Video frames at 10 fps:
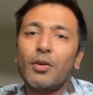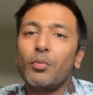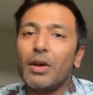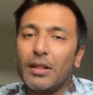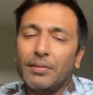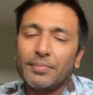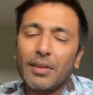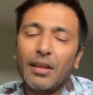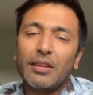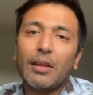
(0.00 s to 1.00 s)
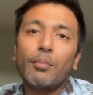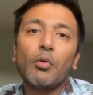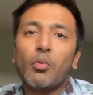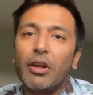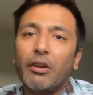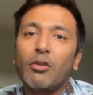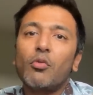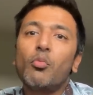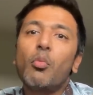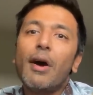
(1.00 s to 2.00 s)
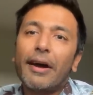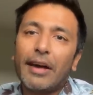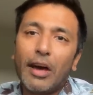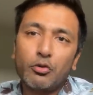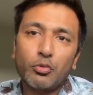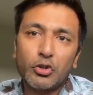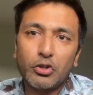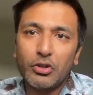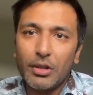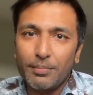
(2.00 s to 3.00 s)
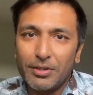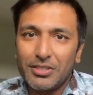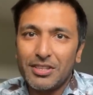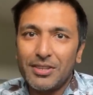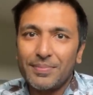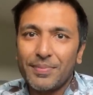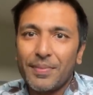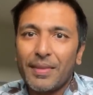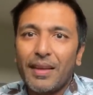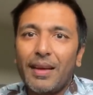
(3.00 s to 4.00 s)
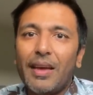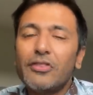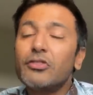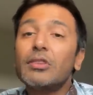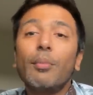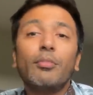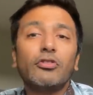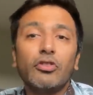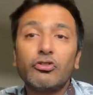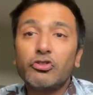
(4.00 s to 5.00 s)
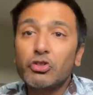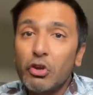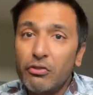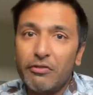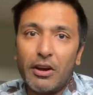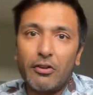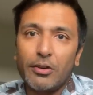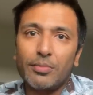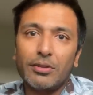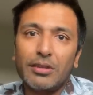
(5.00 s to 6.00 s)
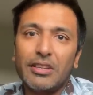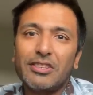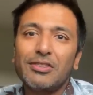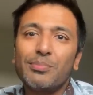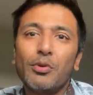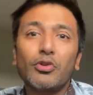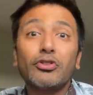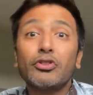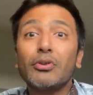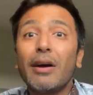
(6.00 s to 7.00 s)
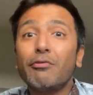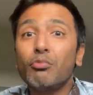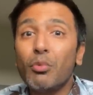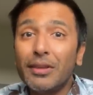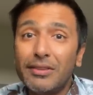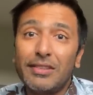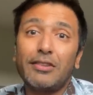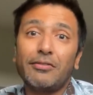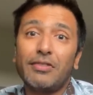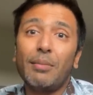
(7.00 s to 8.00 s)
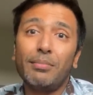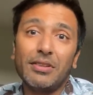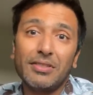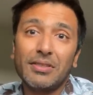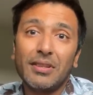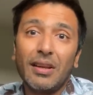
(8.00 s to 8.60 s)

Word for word: Well, number one, work out what your numbers are. As the numbers are so variable, it is important to have one set of numbers